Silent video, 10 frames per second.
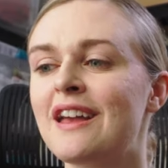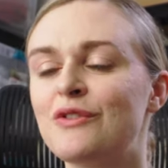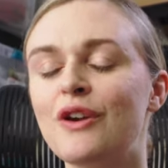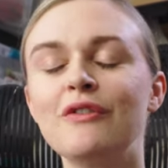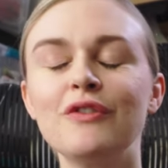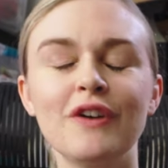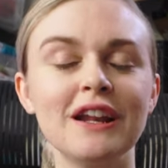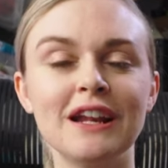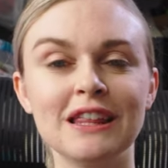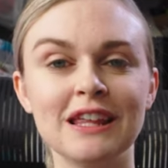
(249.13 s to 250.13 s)
if you ever
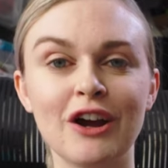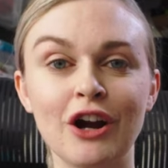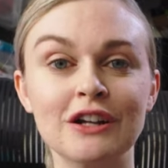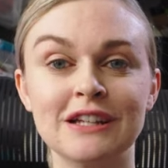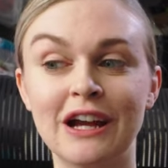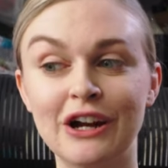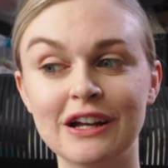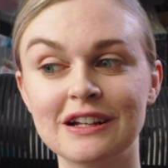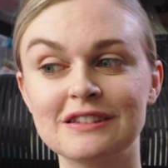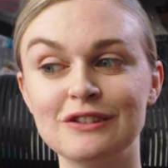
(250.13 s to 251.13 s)
find anything
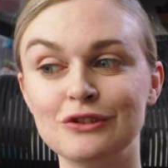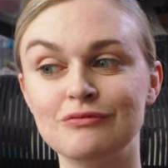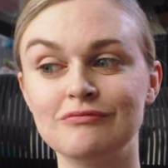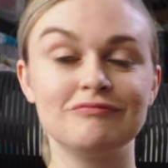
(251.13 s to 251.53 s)
Arc'teryx, you